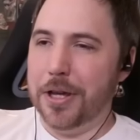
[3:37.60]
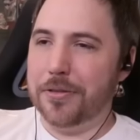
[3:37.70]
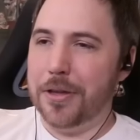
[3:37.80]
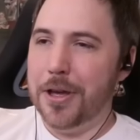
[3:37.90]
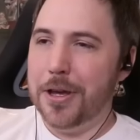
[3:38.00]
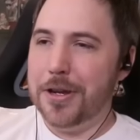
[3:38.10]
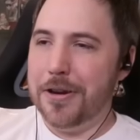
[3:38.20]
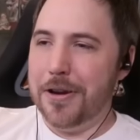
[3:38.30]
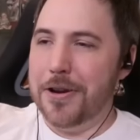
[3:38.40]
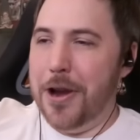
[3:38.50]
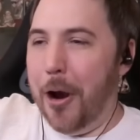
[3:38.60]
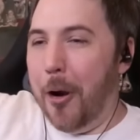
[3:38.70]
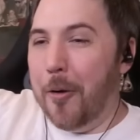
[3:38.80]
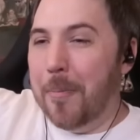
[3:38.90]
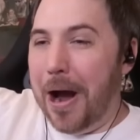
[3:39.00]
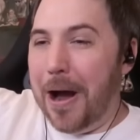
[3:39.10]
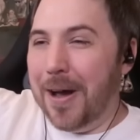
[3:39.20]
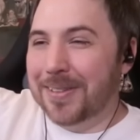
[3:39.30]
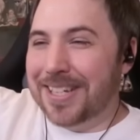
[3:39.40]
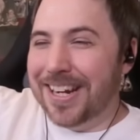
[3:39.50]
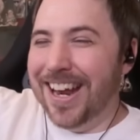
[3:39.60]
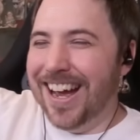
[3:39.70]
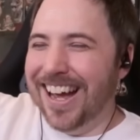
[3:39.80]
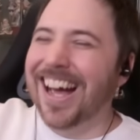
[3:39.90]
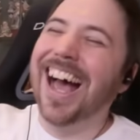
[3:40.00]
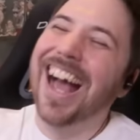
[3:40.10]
with No Balls Club.